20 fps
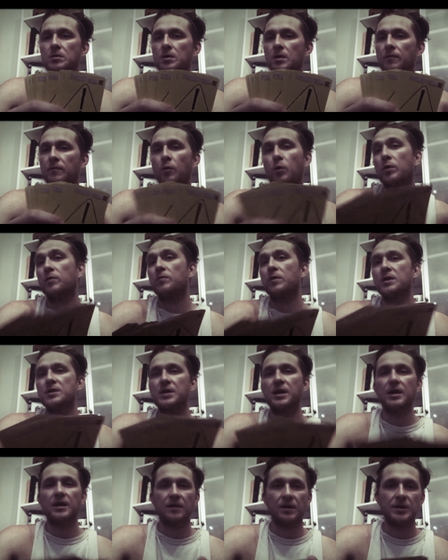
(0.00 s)
avoid
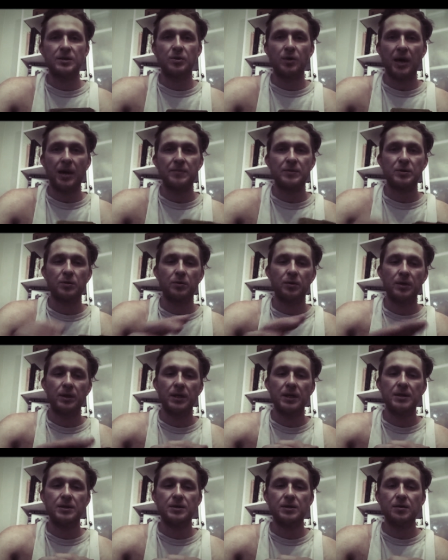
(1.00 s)
risking unless you absolutely
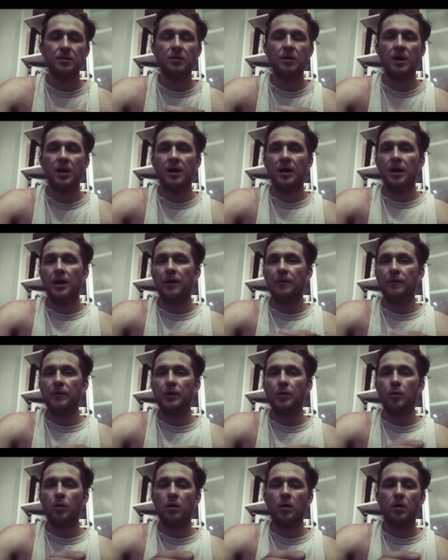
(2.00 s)
need to. If
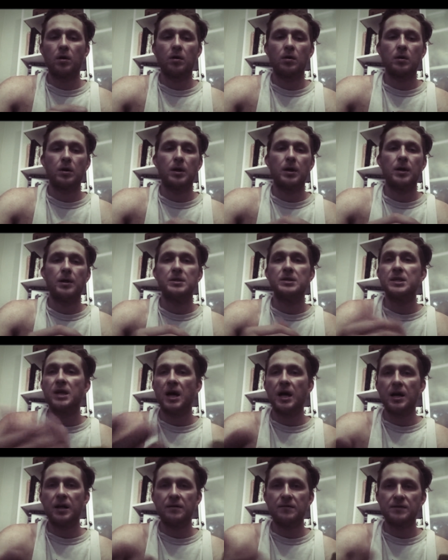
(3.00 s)
you are
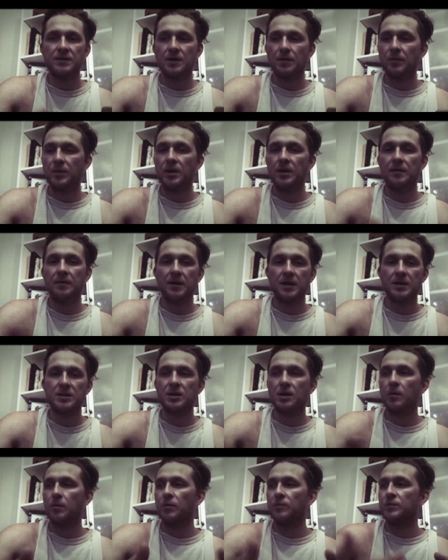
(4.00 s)
dying of something in the next
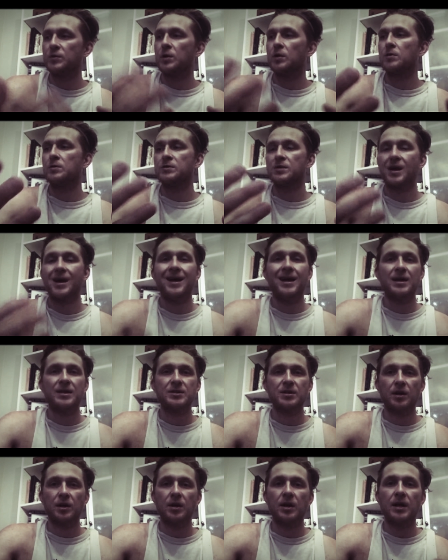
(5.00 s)
couple of turns,
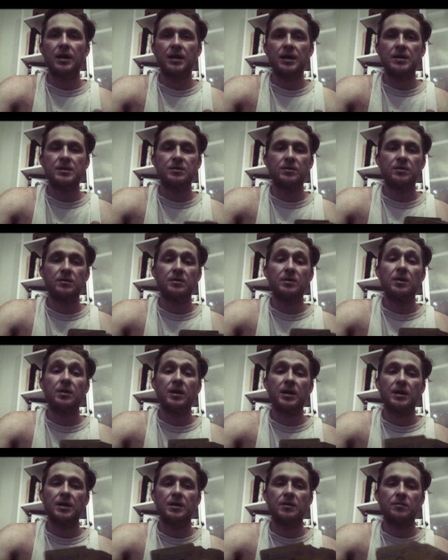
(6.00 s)
it's a good idea
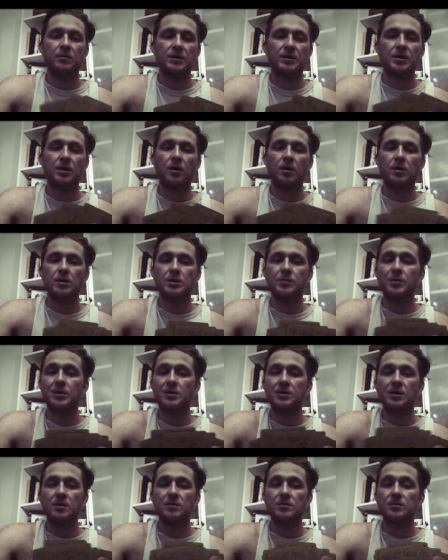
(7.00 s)
to risk cards, but
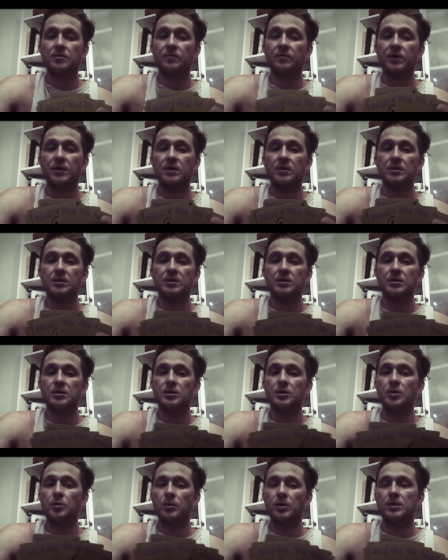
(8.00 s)
it's also fun to just
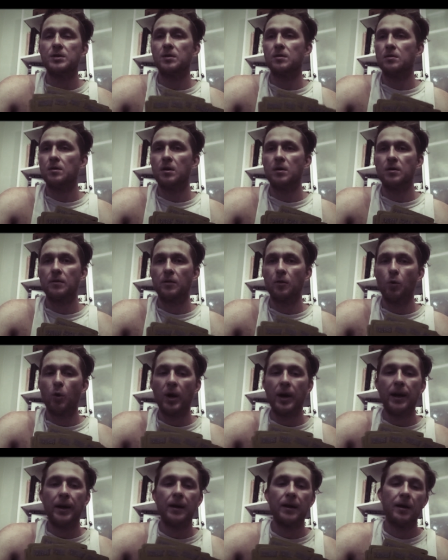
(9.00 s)
do it along the
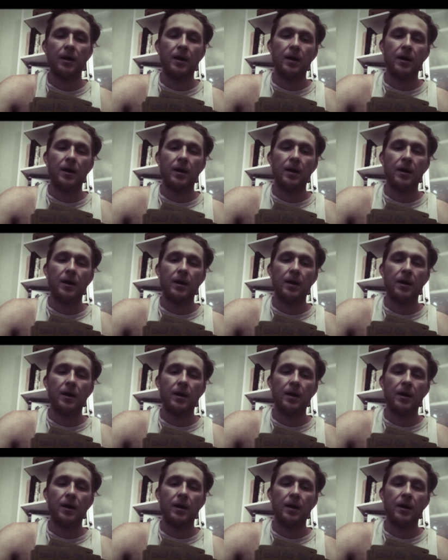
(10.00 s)
way.